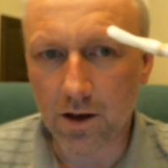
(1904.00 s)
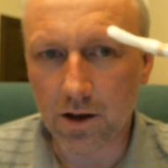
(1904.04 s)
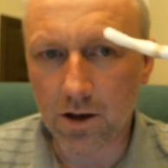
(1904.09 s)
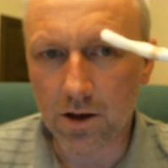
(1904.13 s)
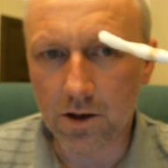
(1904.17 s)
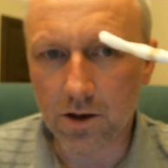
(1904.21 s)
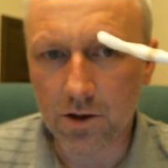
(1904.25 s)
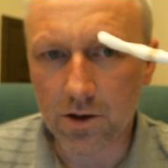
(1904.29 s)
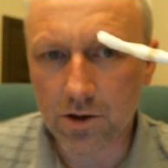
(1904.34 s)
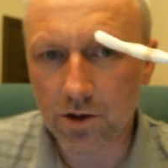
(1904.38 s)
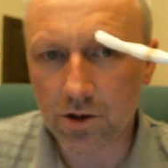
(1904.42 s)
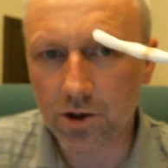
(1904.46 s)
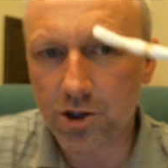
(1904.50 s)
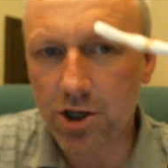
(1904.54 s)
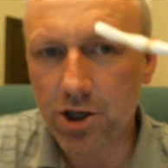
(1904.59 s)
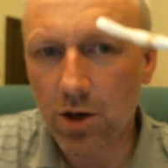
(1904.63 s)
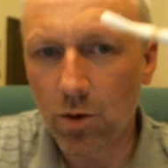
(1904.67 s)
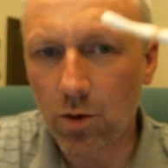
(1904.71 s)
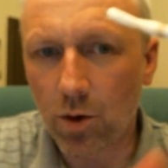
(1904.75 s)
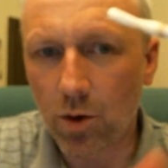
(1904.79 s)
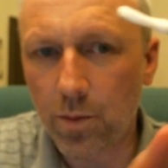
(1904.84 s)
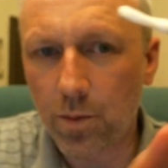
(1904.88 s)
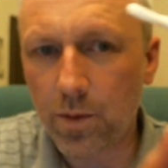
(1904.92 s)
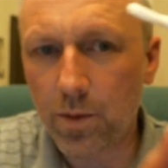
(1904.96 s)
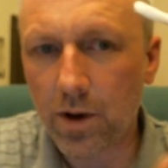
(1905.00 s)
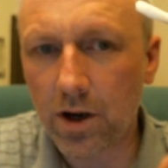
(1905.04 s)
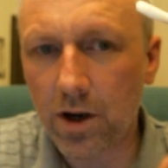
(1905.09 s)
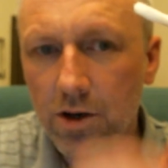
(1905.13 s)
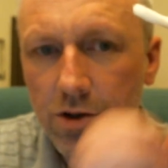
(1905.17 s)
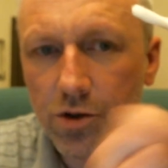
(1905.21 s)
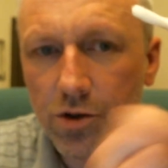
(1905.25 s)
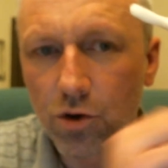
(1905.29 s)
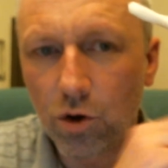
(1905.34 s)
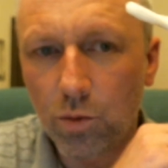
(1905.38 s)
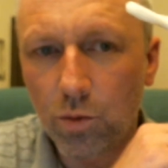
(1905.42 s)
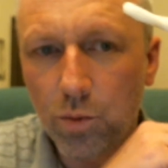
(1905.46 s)
It's going to show up as
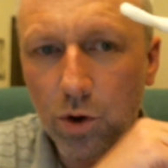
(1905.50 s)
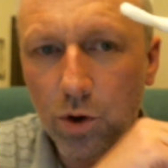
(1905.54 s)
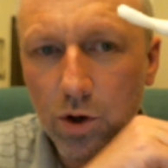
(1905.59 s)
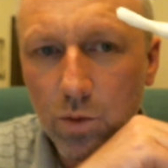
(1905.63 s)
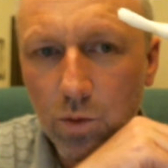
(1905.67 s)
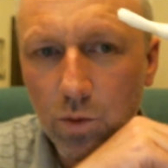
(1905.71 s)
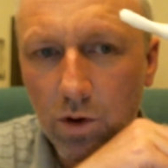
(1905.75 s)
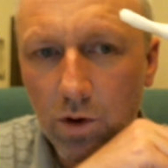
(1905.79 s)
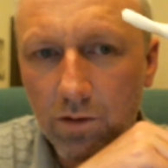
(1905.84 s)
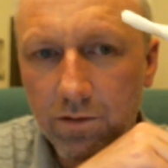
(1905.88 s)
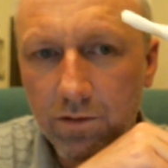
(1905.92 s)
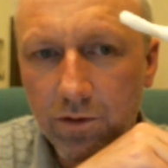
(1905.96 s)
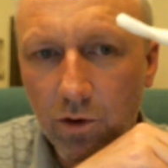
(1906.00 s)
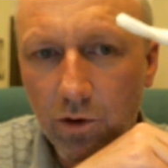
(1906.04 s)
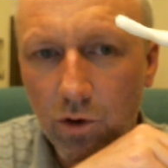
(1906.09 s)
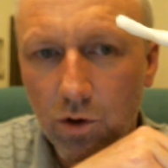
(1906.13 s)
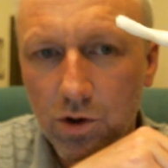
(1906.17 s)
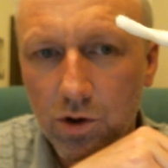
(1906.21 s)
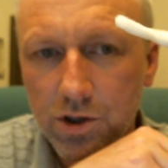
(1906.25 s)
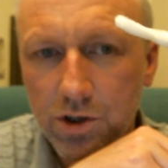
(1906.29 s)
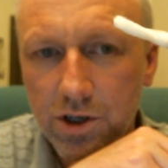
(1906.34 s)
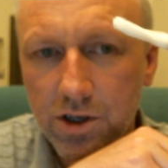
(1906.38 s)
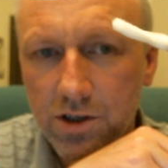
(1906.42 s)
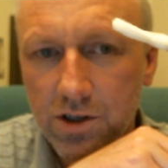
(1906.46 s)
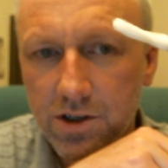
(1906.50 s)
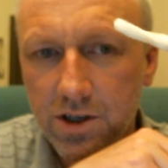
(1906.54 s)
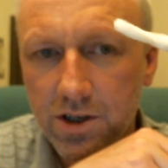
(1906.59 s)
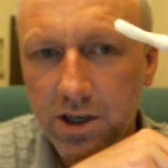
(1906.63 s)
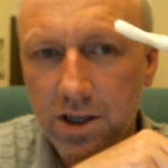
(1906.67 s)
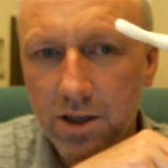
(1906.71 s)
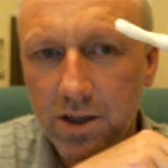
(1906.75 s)
0.14, as you can see in the